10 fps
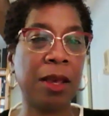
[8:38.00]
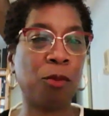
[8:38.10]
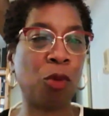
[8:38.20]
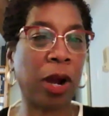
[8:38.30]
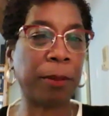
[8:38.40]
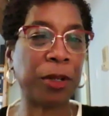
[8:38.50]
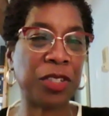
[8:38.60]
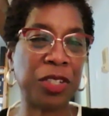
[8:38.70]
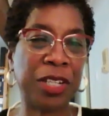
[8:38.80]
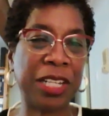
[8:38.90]
more
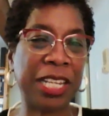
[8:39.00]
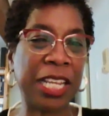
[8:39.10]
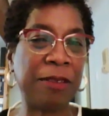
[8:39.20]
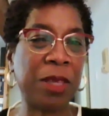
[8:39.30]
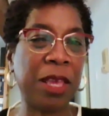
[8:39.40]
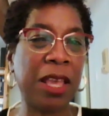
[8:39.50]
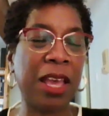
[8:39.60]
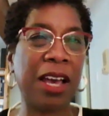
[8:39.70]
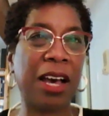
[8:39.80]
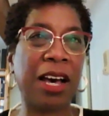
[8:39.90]
opportunity.
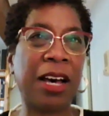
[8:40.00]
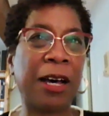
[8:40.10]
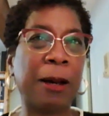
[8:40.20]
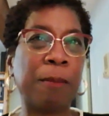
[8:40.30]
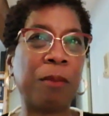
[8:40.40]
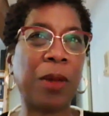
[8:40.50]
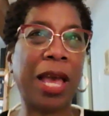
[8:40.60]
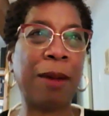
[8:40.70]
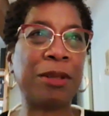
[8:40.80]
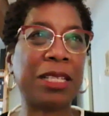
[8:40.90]

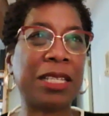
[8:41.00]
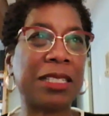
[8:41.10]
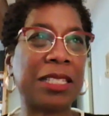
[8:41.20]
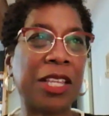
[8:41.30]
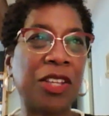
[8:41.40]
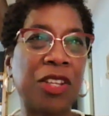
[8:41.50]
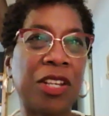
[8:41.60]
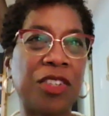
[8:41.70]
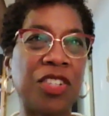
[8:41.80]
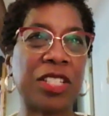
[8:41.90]
I would continue
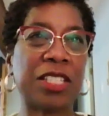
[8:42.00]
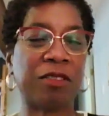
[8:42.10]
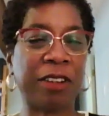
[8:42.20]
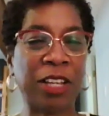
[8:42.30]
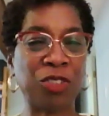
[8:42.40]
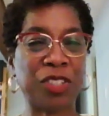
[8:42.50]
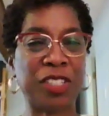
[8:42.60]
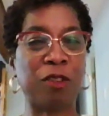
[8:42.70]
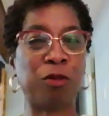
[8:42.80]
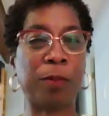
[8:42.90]
to just surround
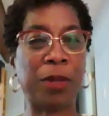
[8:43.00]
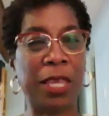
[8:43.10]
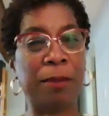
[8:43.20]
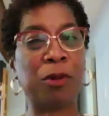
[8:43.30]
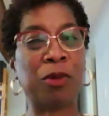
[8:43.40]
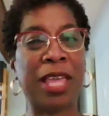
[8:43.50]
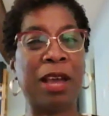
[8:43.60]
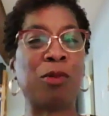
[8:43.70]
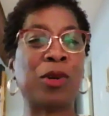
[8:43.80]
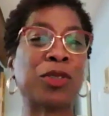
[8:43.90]
yourself with people
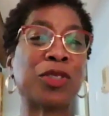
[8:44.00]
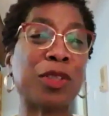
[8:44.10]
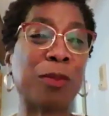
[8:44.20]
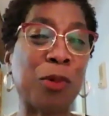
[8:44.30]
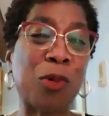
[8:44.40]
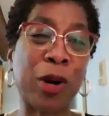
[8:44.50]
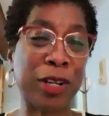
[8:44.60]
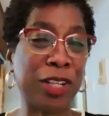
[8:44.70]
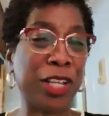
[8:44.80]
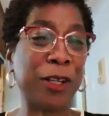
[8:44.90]
that will
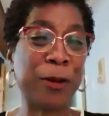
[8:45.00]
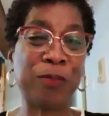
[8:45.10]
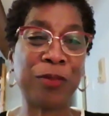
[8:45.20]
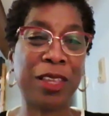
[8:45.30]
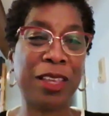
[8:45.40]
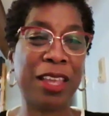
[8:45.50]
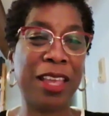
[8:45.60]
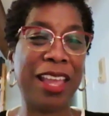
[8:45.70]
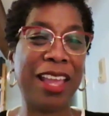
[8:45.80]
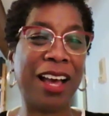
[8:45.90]
support you,
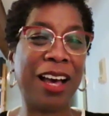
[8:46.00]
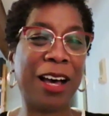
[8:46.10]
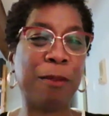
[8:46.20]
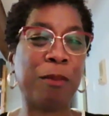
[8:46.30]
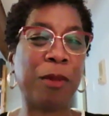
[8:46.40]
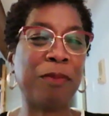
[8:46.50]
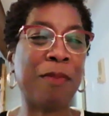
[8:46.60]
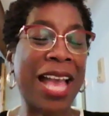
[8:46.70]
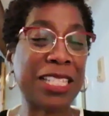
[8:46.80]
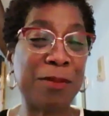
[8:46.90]

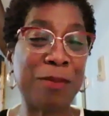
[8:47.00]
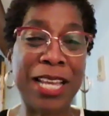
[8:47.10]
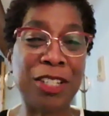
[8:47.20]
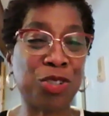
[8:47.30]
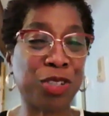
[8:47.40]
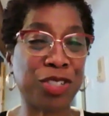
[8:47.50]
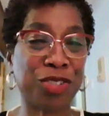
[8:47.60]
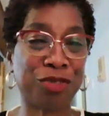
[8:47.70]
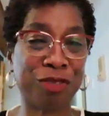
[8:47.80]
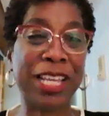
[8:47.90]
maximize your
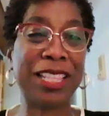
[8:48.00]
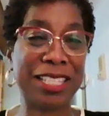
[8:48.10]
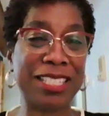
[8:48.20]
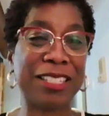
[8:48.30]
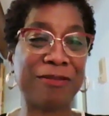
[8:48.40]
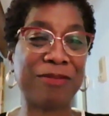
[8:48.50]
strengths,